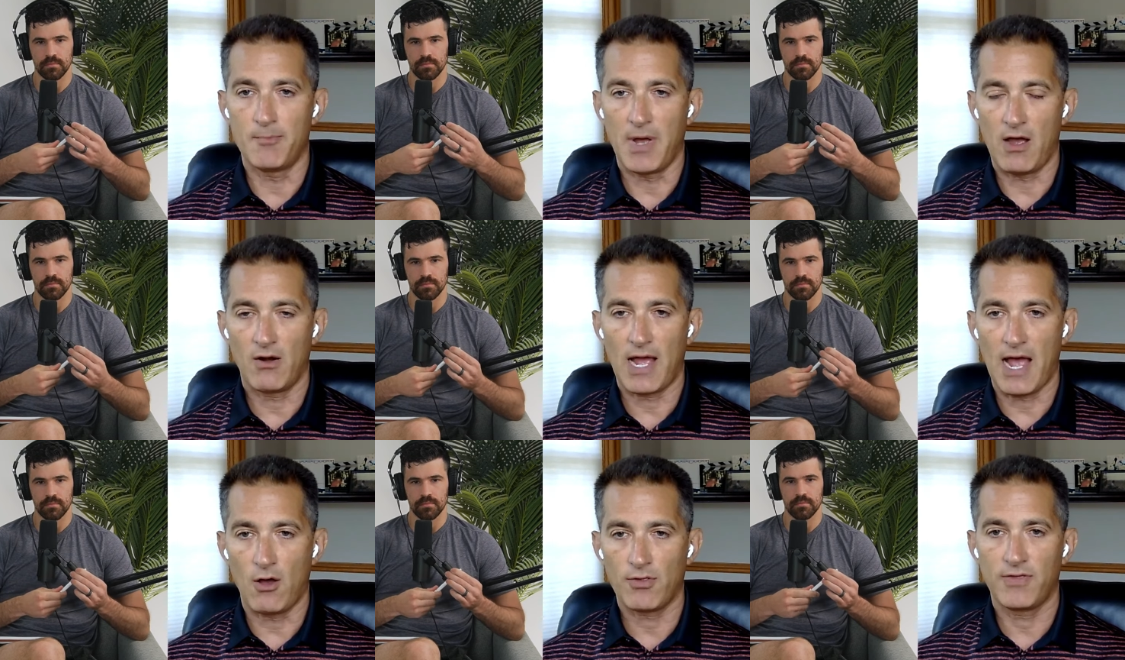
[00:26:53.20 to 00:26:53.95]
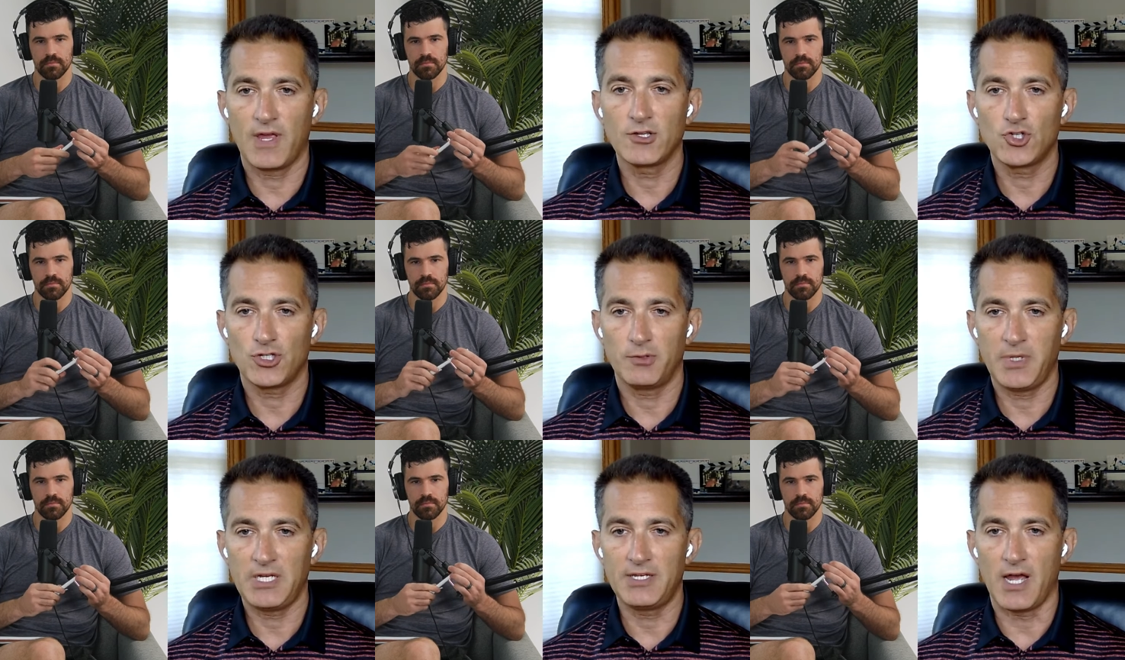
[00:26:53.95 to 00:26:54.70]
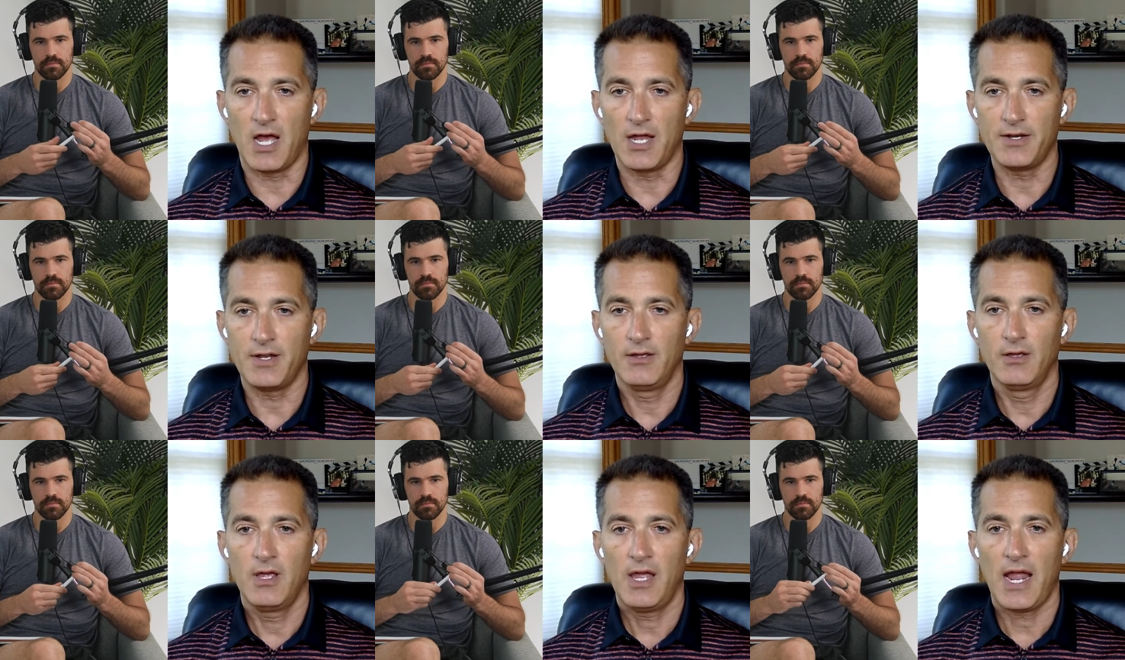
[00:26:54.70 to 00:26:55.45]
Speaker 1: about how things should be done.
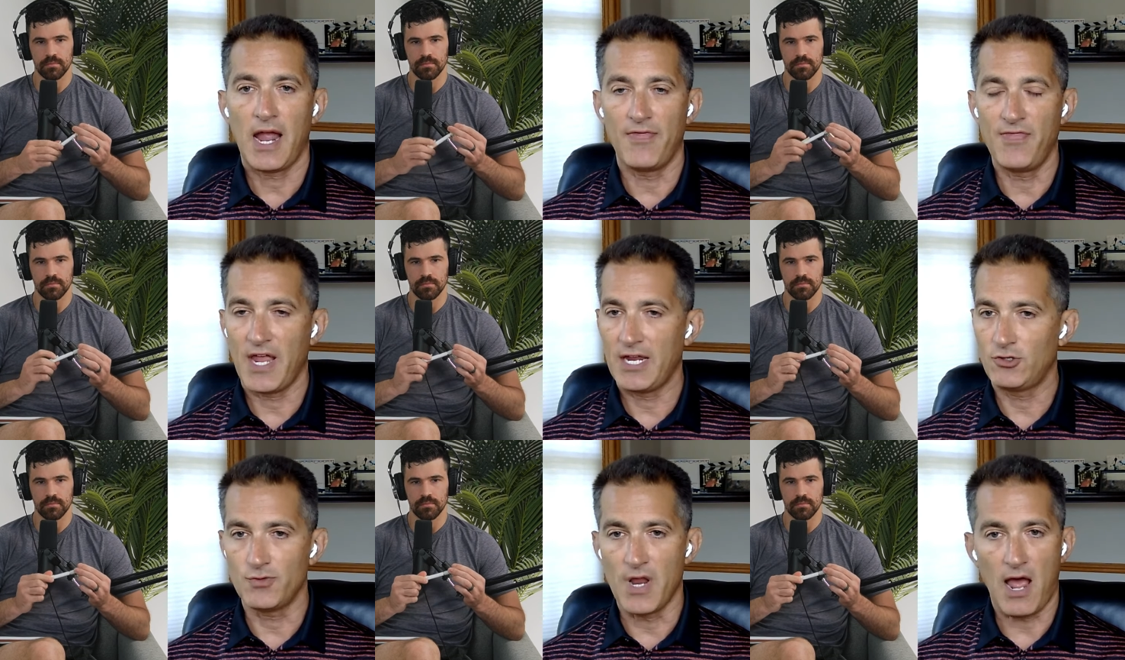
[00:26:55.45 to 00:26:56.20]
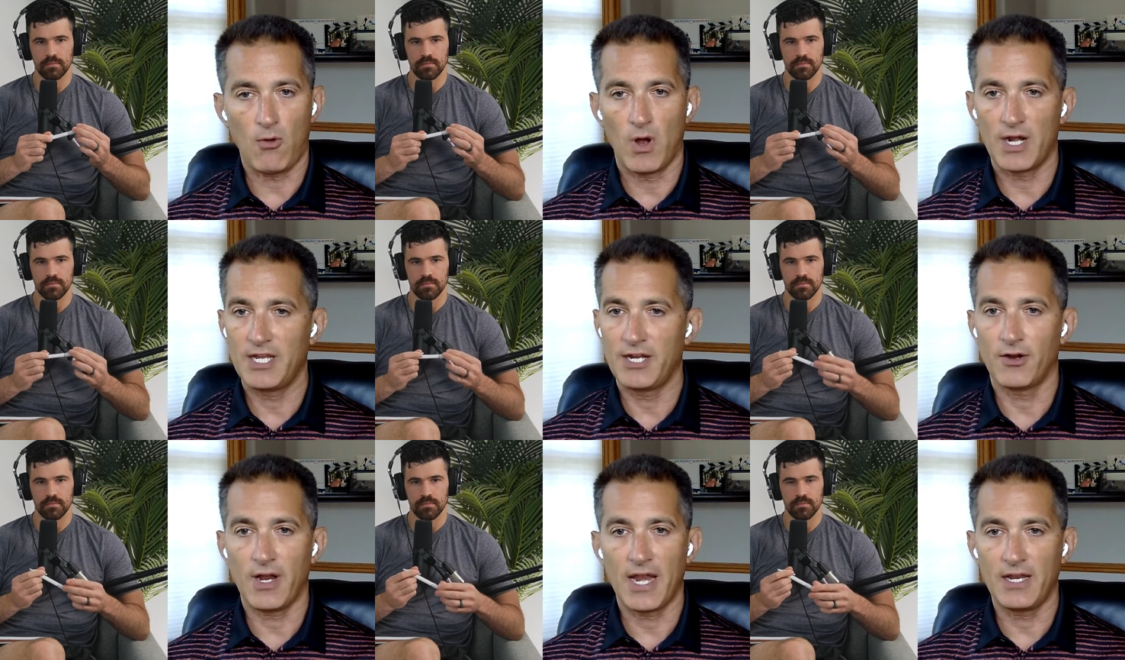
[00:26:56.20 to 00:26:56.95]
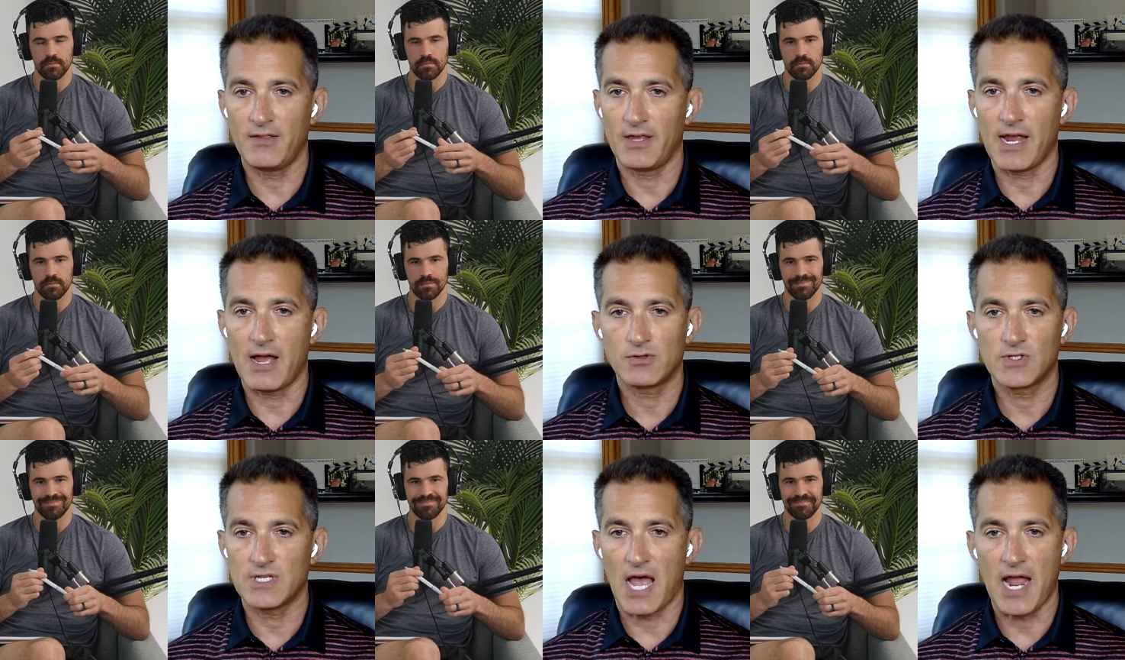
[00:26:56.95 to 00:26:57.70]
And they do not want to hear anything
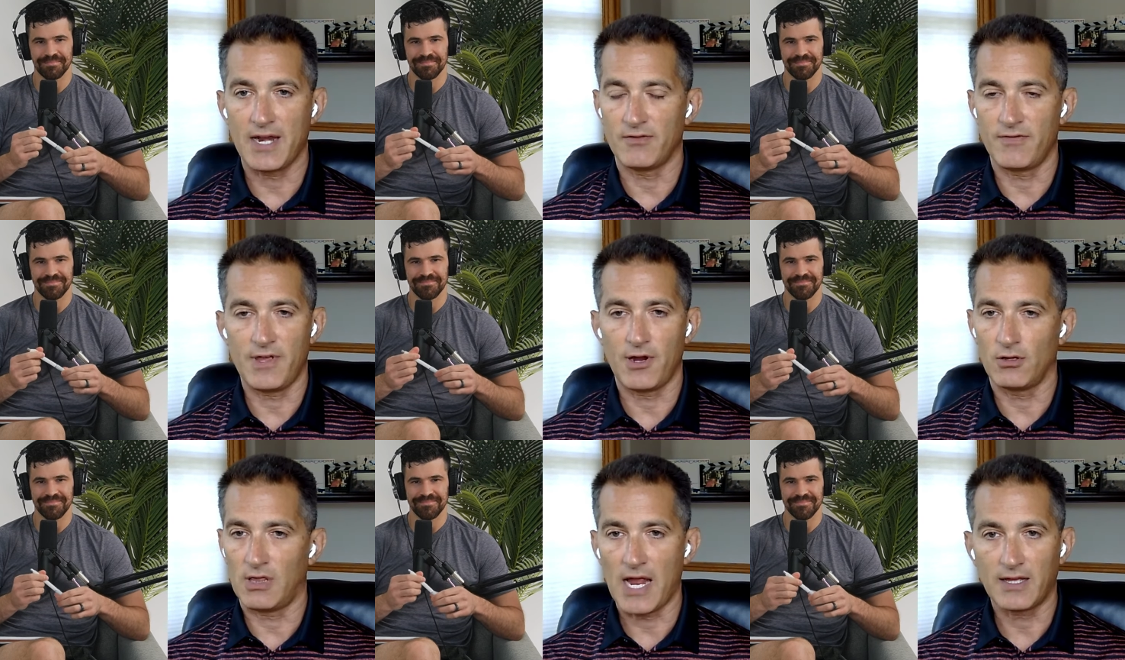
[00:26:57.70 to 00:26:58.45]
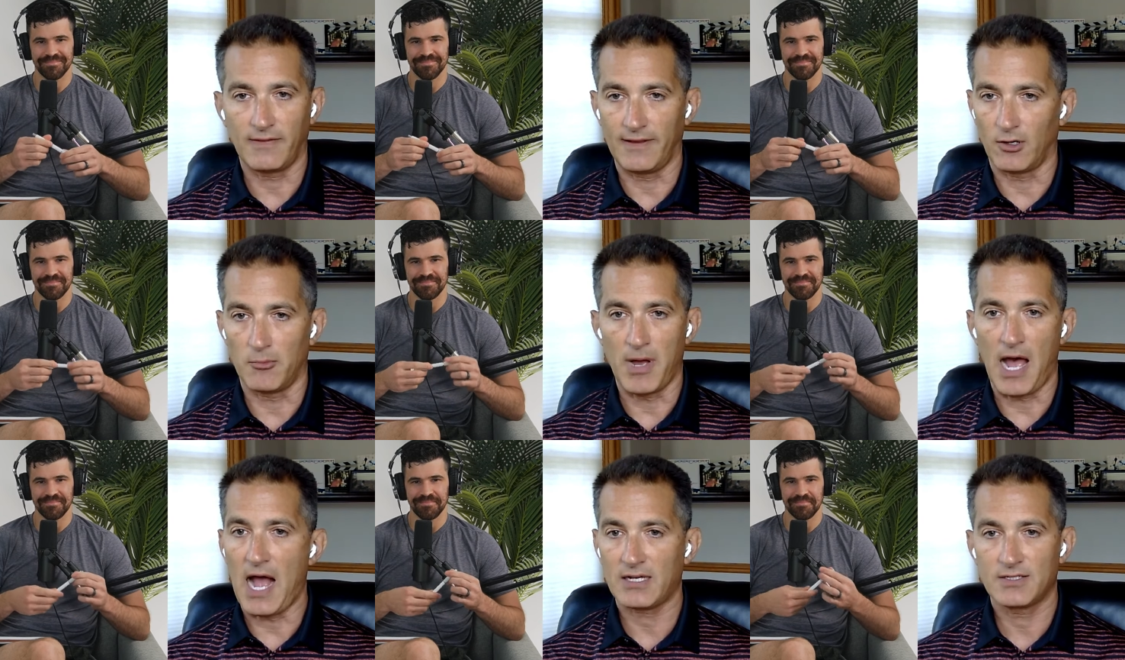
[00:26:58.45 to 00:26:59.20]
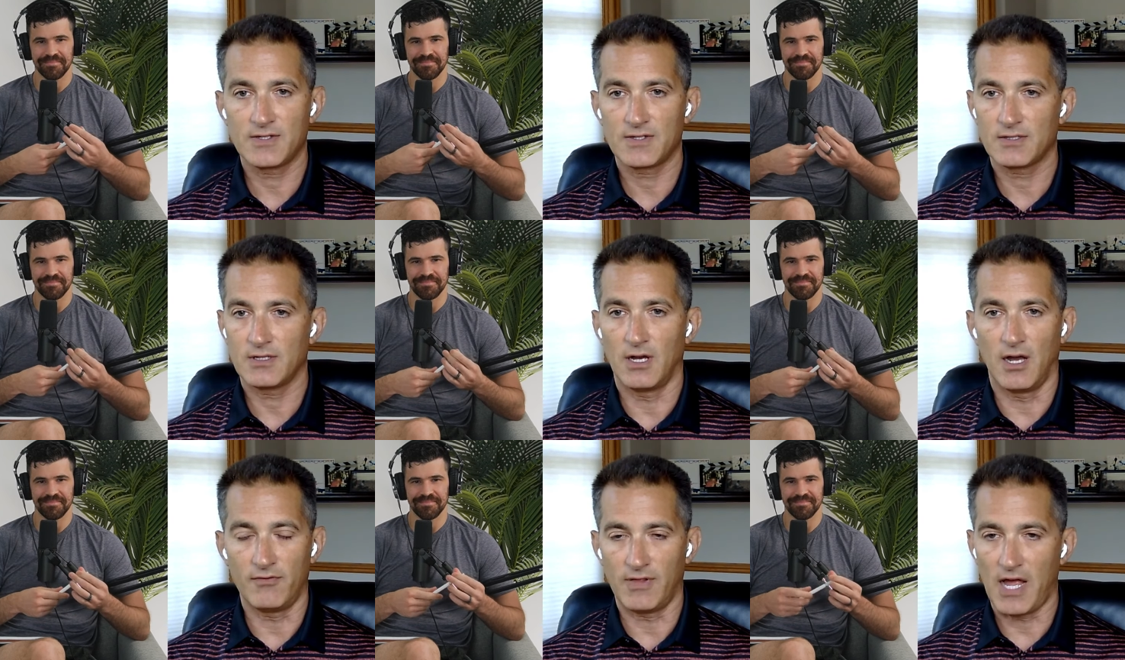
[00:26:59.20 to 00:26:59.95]
outside of their little box
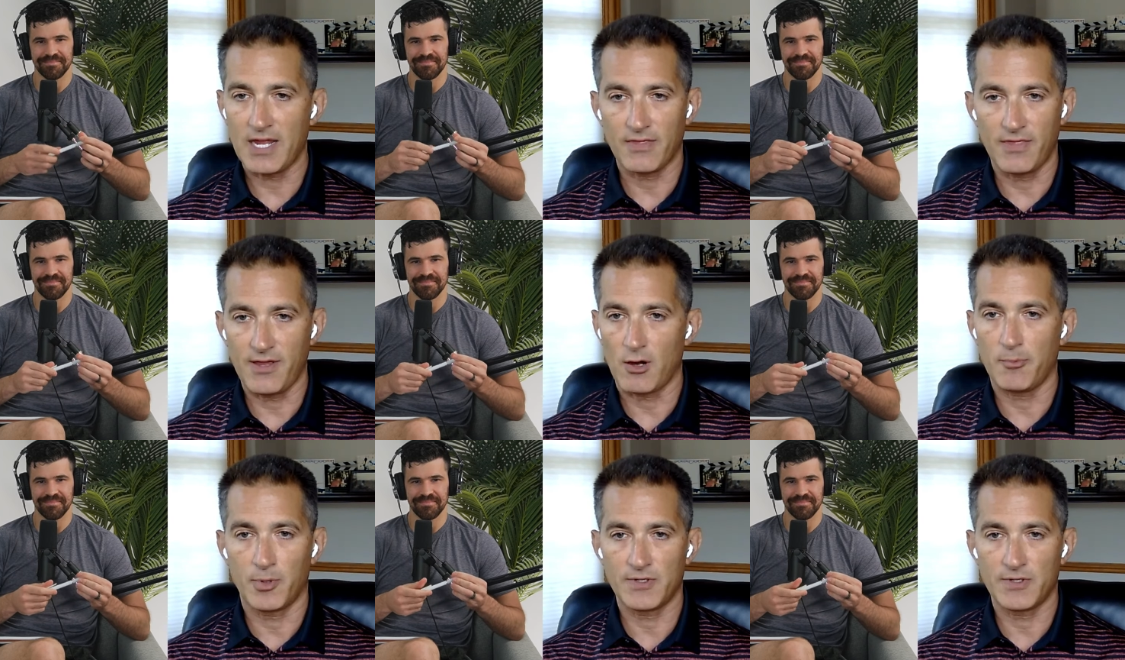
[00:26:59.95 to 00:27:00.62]
of their